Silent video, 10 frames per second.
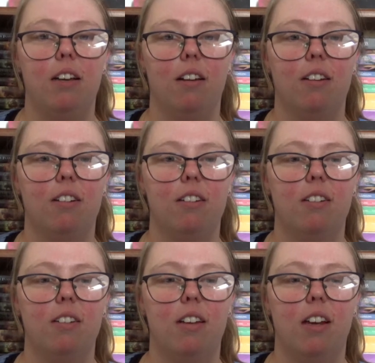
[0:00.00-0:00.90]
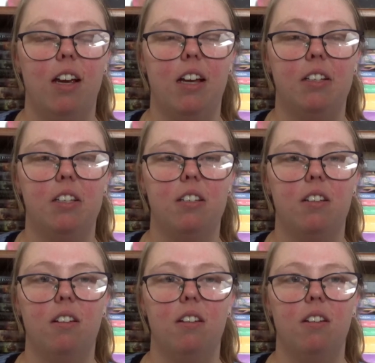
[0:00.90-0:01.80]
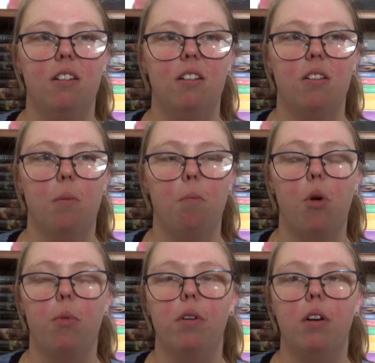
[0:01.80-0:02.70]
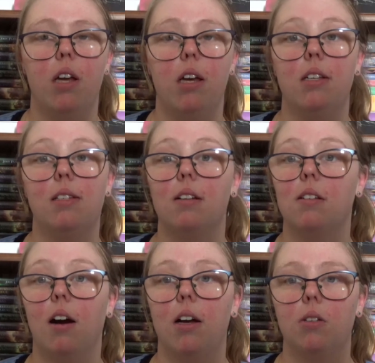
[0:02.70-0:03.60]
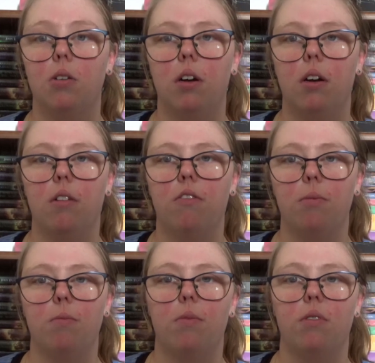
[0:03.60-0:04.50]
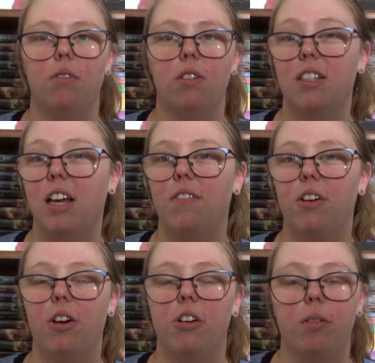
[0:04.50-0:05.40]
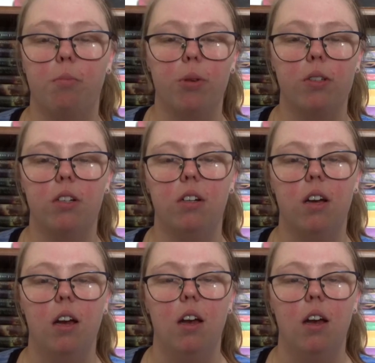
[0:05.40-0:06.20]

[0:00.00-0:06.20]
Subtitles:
Like, it's the moment he sets eyes on her from saving her in prison,